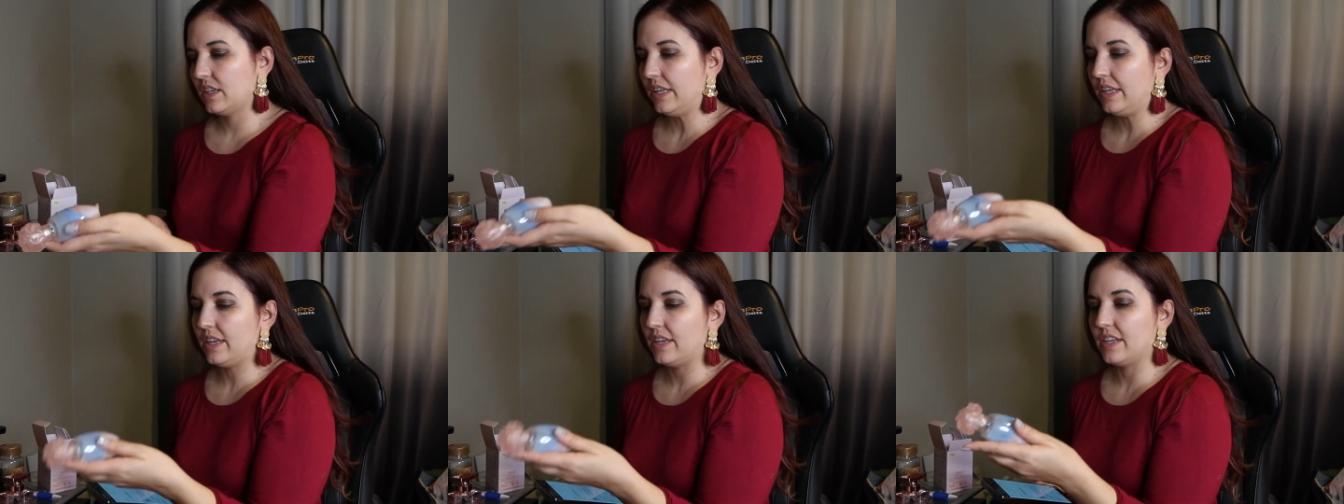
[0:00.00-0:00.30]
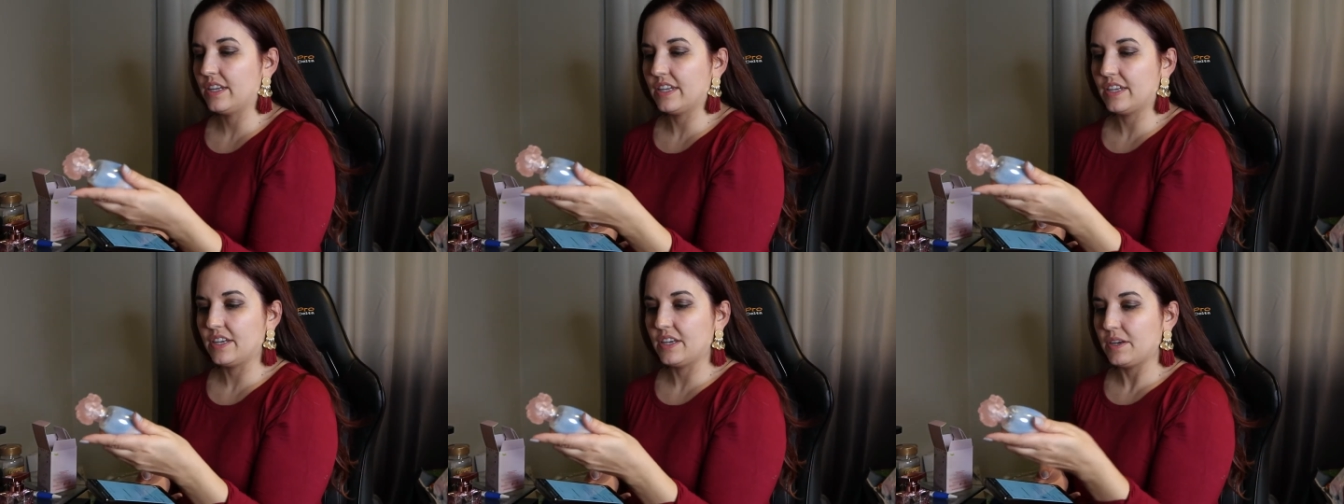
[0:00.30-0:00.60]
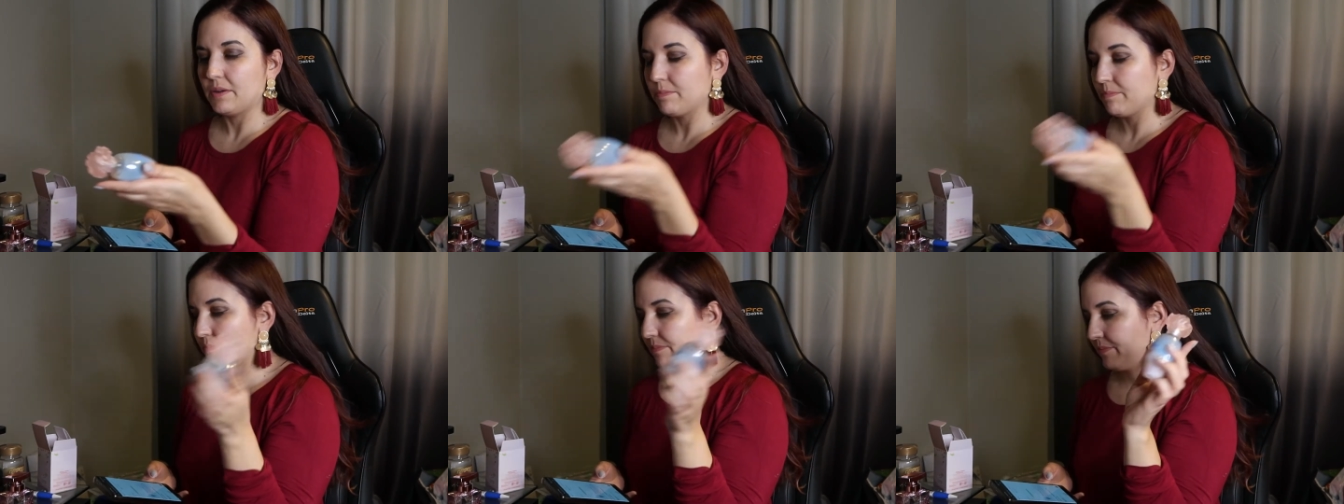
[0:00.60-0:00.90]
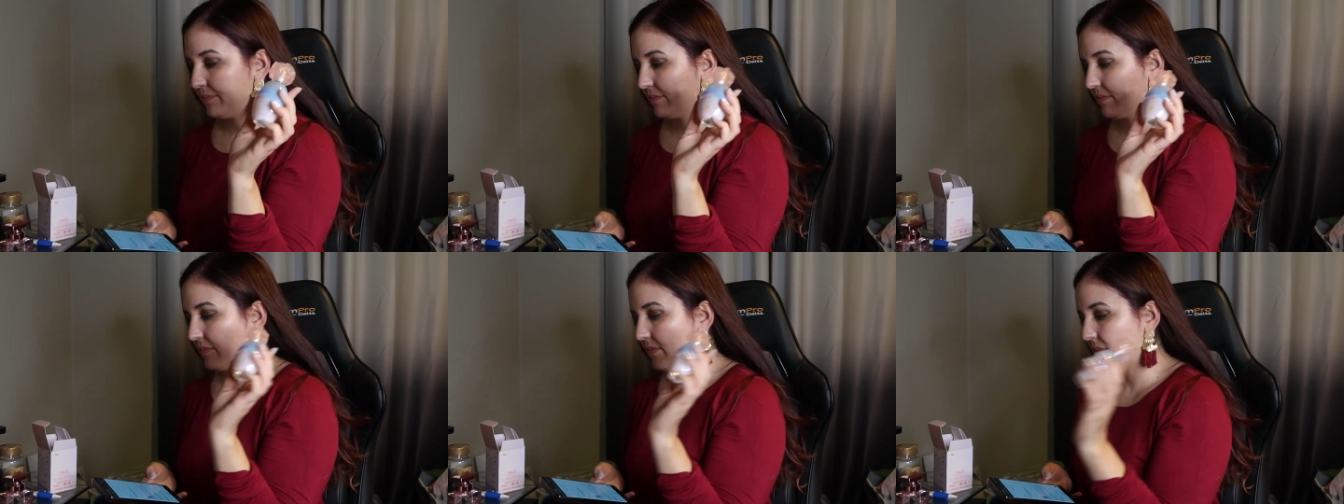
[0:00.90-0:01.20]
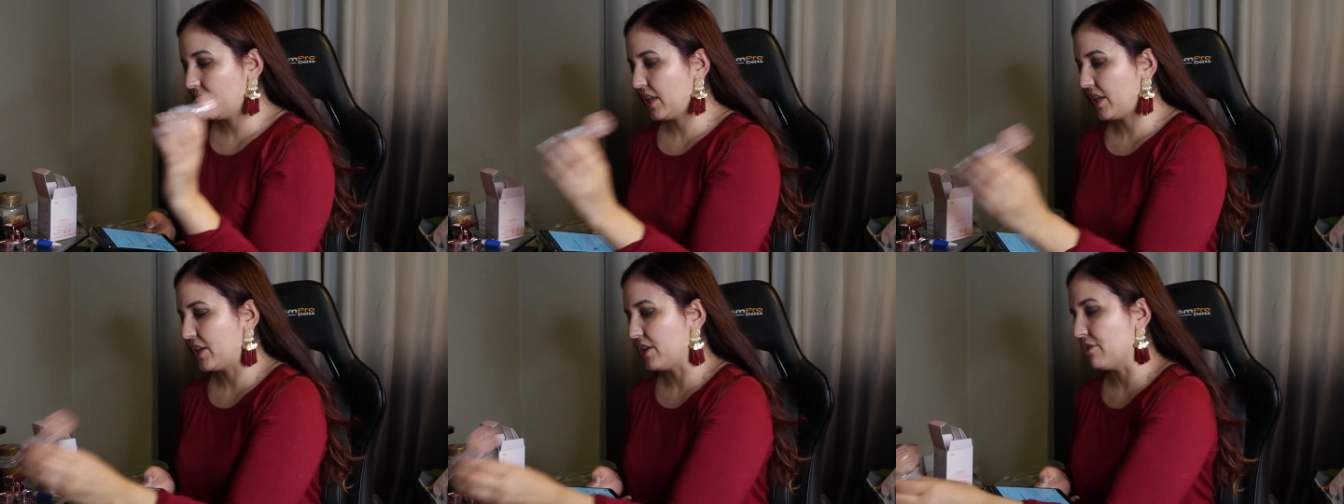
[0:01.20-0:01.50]
and um
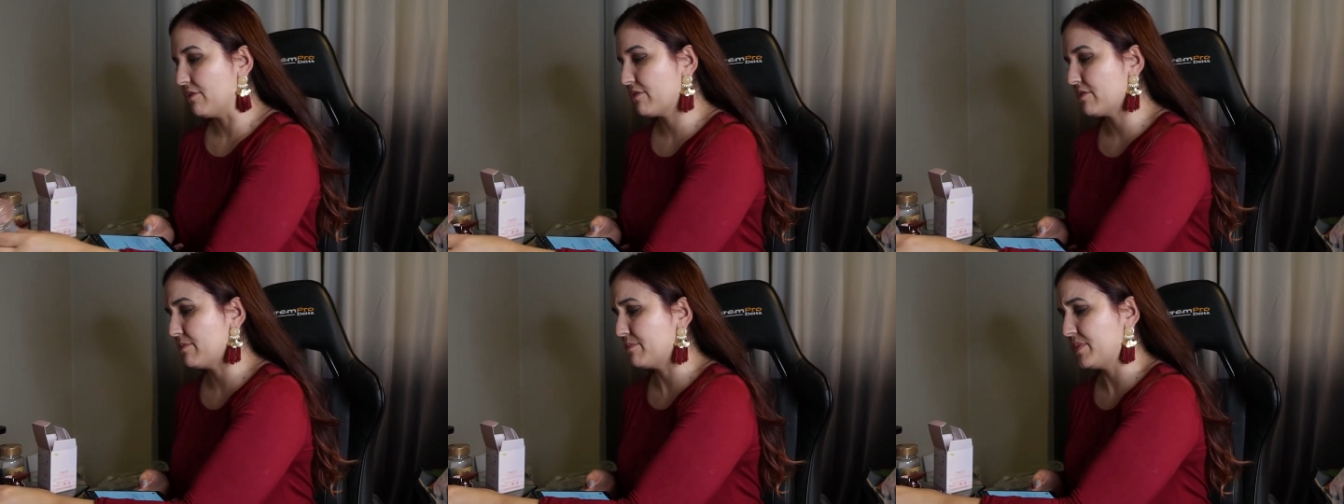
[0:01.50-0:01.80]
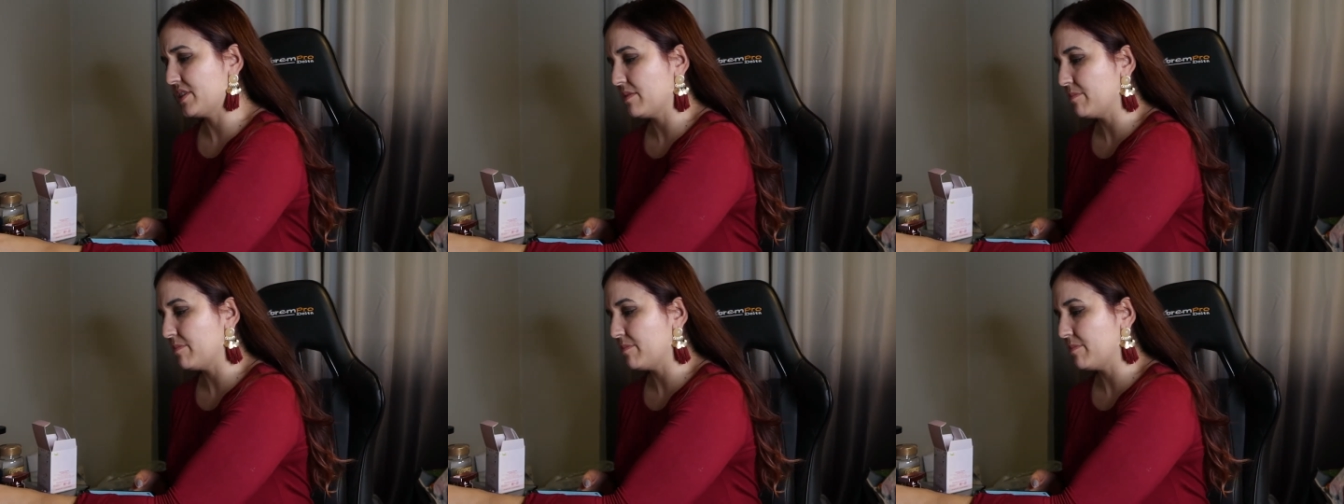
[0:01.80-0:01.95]
you know, from